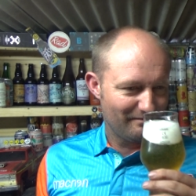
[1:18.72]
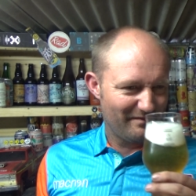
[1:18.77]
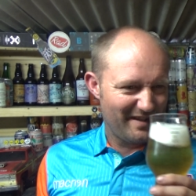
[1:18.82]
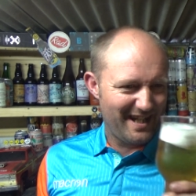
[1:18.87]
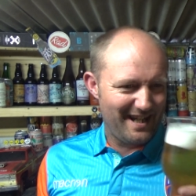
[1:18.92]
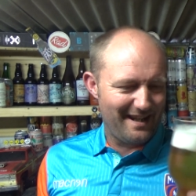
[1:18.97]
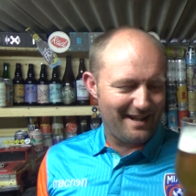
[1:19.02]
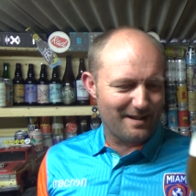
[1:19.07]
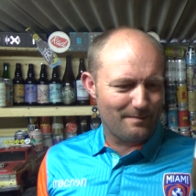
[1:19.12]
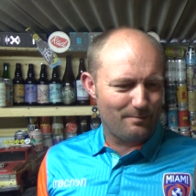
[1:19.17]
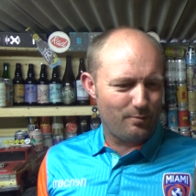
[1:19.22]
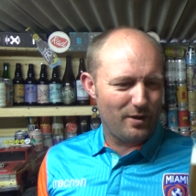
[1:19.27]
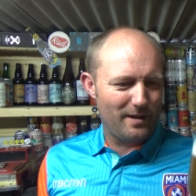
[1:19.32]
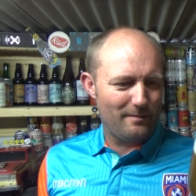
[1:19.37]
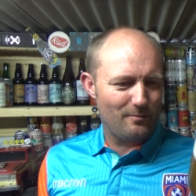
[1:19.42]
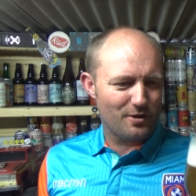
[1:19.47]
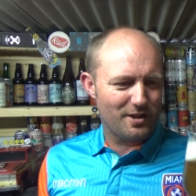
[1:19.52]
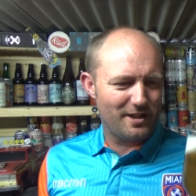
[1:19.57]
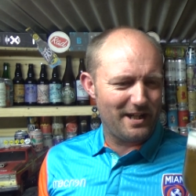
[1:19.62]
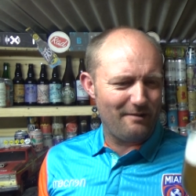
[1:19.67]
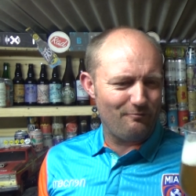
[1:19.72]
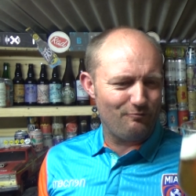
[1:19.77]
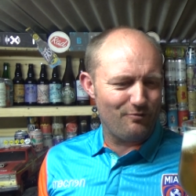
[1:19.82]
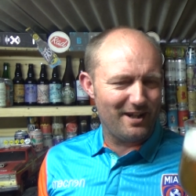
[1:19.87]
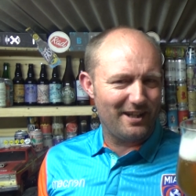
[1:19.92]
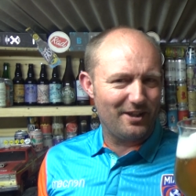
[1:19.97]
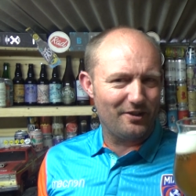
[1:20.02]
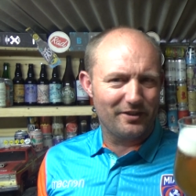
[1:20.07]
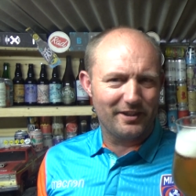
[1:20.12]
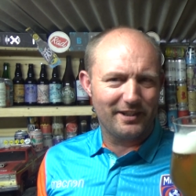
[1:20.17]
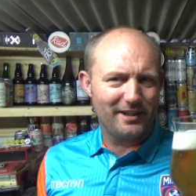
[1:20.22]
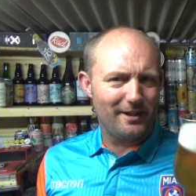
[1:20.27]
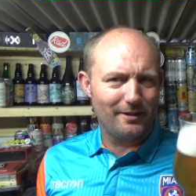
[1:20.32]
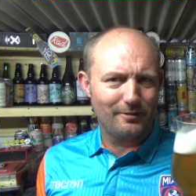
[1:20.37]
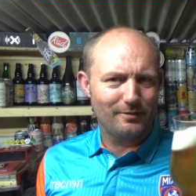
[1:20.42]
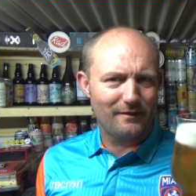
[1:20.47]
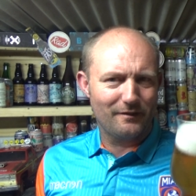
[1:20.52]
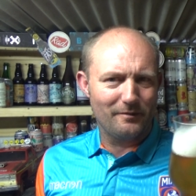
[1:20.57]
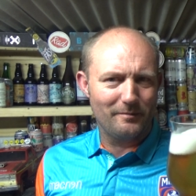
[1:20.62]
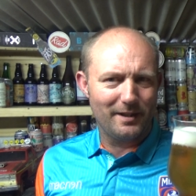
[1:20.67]
Yeah, that's pretty much it really on the
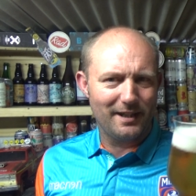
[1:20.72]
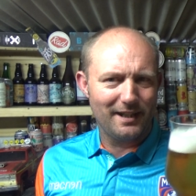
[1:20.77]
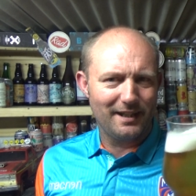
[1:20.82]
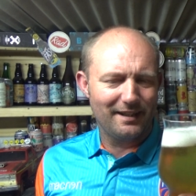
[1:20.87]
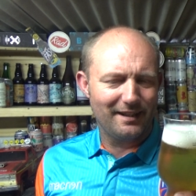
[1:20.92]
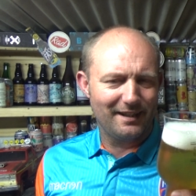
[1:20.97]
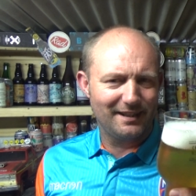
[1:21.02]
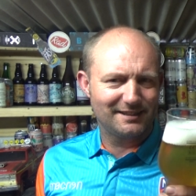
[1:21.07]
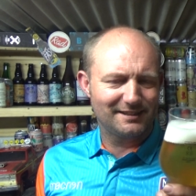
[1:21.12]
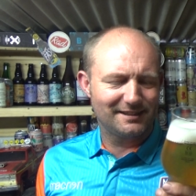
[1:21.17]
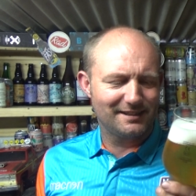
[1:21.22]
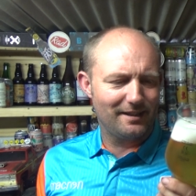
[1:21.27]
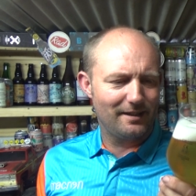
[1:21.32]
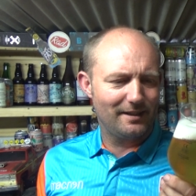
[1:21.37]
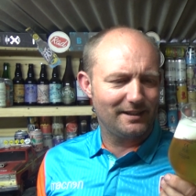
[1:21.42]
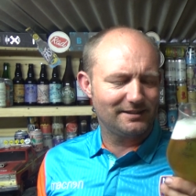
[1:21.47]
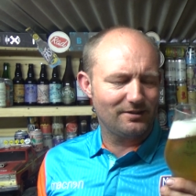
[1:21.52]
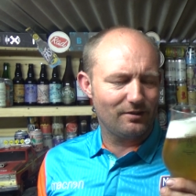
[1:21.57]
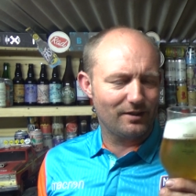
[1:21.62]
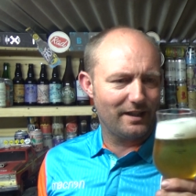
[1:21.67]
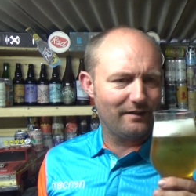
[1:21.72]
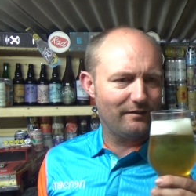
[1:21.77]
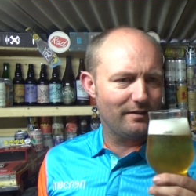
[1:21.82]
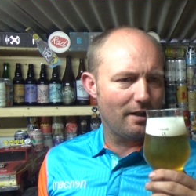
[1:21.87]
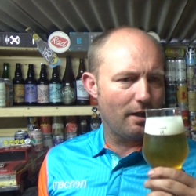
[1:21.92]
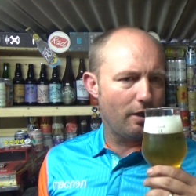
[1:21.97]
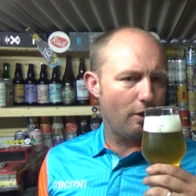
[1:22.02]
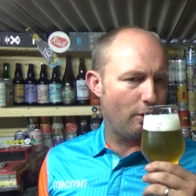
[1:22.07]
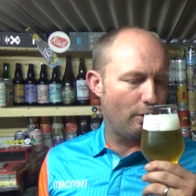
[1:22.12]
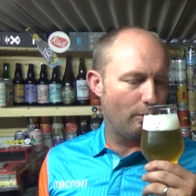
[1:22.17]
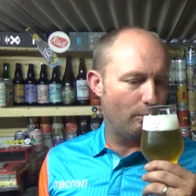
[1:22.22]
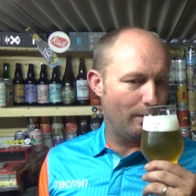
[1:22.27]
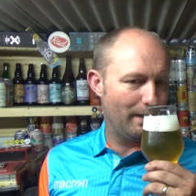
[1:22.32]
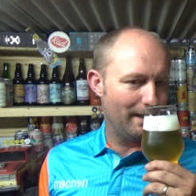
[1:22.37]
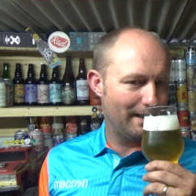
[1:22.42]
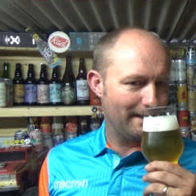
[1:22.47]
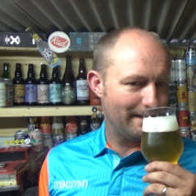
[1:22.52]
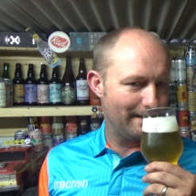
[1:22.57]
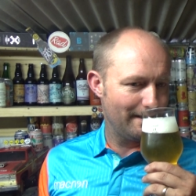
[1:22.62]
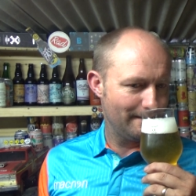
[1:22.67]
nose for me. It's uh, it's not giving a lot
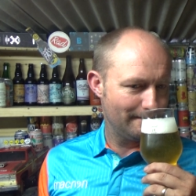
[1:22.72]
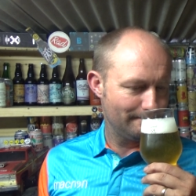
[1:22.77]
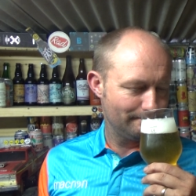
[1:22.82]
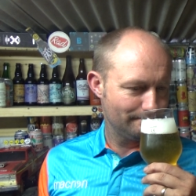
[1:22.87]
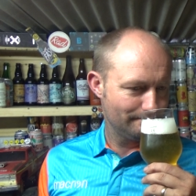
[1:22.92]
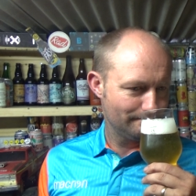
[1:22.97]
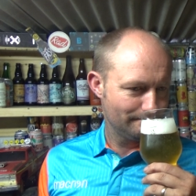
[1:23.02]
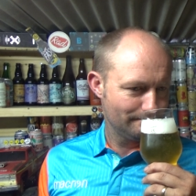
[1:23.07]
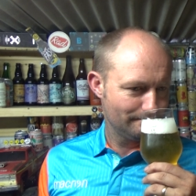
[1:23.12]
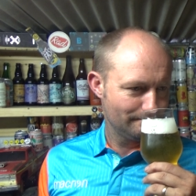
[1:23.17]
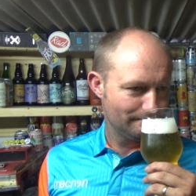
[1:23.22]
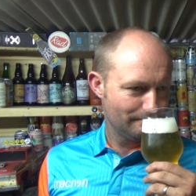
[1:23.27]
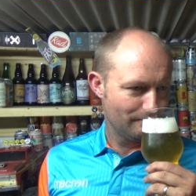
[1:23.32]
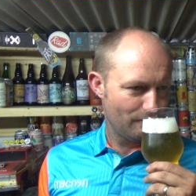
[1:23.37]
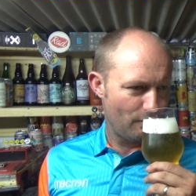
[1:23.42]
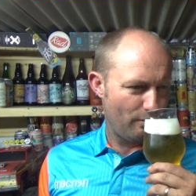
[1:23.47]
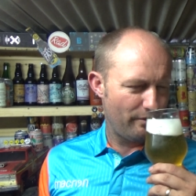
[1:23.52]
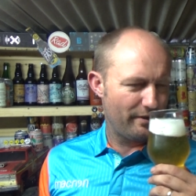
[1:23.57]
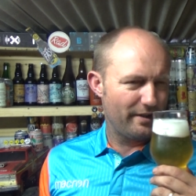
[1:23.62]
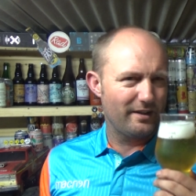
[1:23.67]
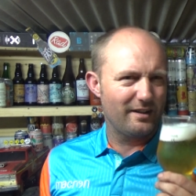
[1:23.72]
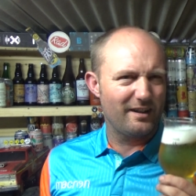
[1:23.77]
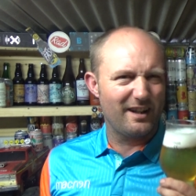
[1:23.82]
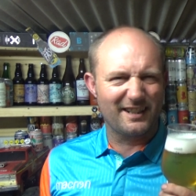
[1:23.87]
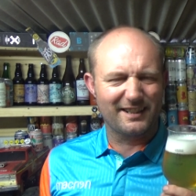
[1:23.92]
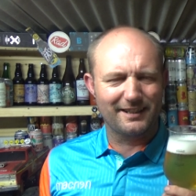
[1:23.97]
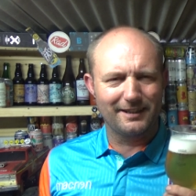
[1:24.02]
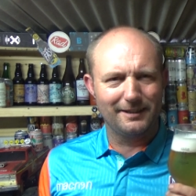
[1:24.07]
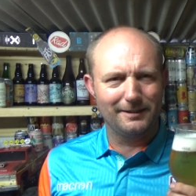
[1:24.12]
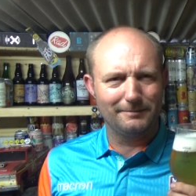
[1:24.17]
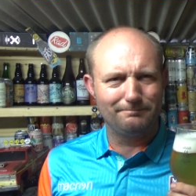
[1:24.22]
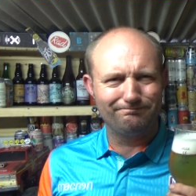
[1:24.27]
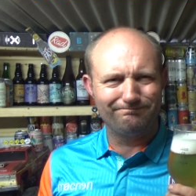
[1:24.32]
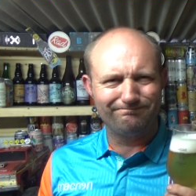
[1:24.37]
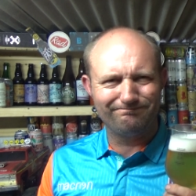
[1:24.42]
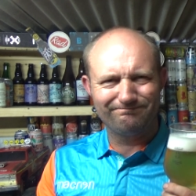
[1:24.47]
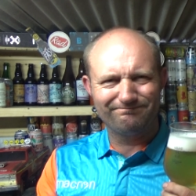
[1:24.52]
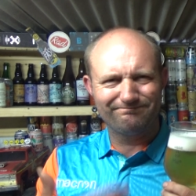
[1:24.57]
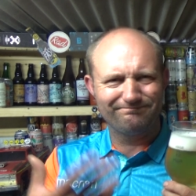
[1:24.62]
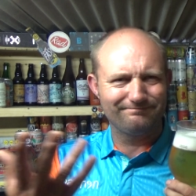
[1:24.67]
away, other than like a,
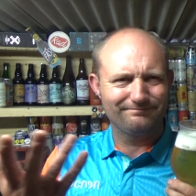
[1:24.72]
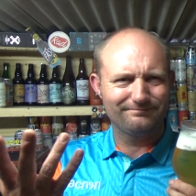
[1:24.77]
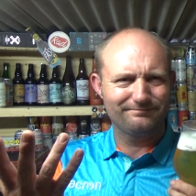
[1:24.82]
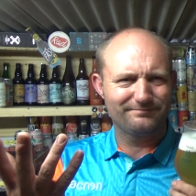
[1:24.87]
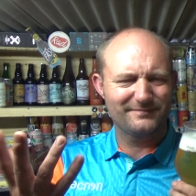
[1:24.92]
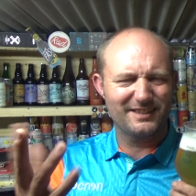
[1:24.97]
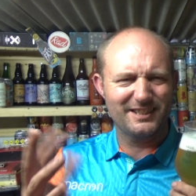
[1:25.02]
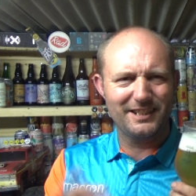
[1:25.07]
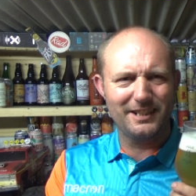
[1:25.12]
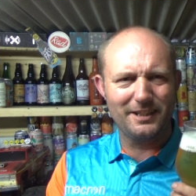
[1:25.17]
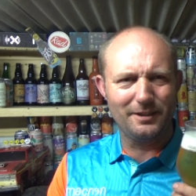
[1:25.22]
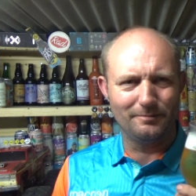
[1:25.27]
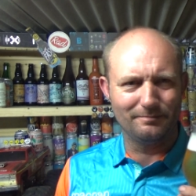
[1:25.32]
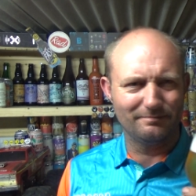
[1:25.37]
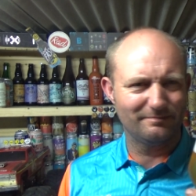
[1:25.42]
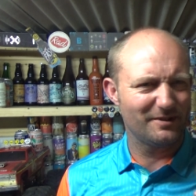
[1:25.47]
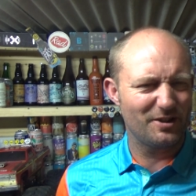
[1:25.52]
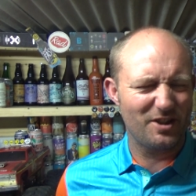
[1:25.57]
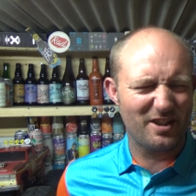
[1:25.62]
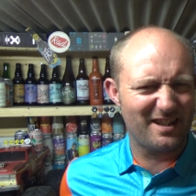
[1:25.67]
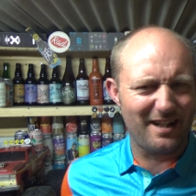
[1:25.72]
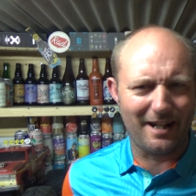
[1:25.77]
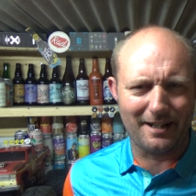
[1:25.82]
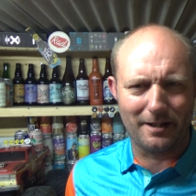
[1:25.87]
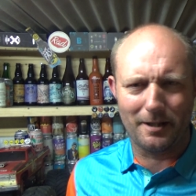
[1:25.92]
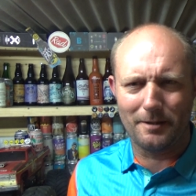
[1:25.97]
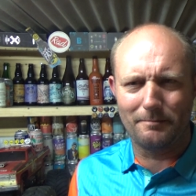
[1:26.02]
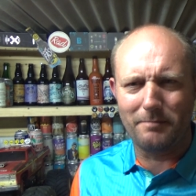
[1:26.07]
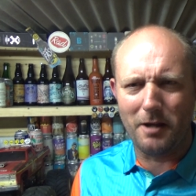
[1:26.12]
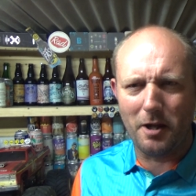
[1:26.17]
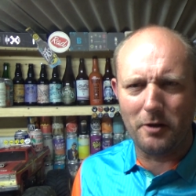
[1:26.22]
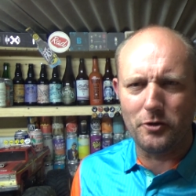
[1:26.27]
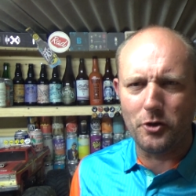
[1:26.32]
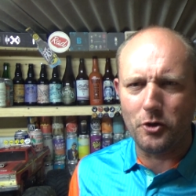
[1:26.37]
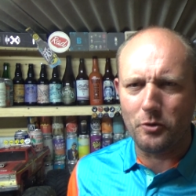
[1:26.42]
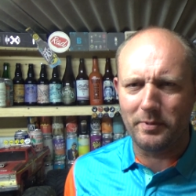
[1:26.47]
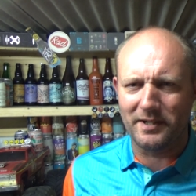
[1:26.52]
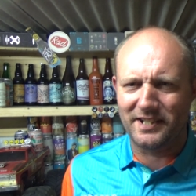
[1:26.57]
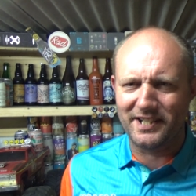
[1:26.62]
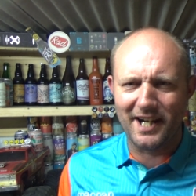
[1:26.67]
I don't know, just like a, a
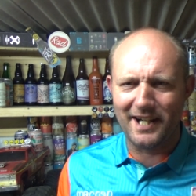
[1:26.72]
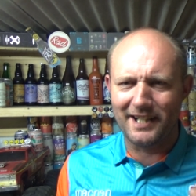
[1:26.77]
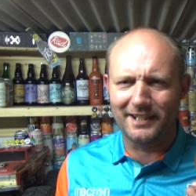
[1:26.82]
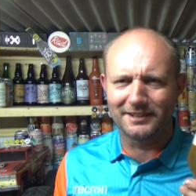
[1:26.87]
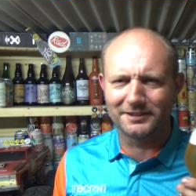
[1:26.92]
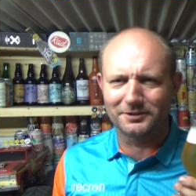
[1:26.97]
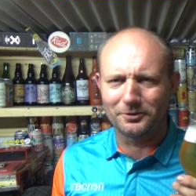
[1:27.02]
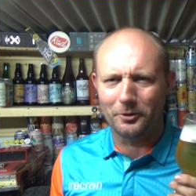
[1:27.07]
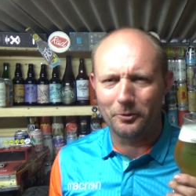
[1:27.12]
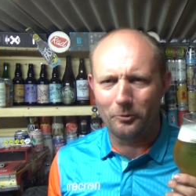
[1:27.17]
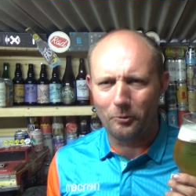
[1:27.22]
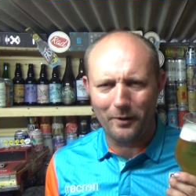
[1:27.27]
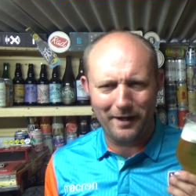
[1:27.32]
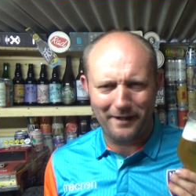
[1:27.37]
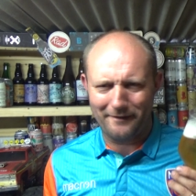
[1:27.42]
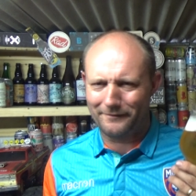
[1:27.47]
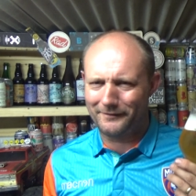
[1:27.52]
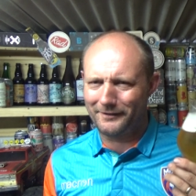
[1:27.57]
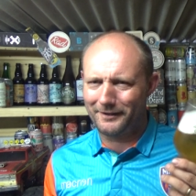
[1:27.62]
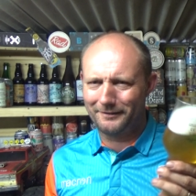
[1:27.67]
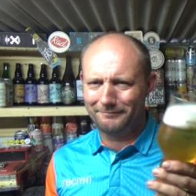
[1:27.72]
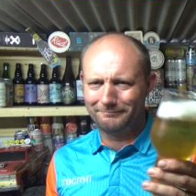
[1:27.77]
new potato sort of whiffed.